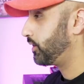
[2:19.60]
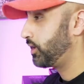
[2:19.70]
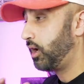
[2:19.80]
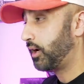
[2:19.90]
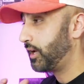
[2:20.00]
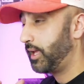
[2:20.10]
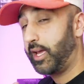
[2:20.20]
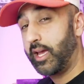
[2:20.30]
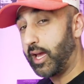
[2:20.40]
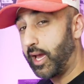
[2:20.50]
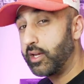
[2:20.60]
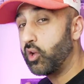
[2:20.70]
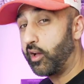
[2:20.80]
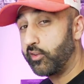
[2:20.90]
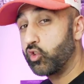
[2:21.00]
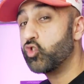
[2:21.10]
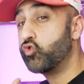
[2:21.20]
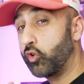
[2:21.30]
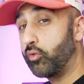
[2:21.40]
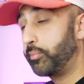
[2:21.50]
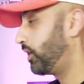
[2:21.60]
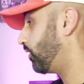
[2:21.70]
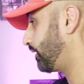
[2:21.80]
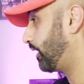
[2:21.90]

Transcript: You know, I can hear a nice drill beat on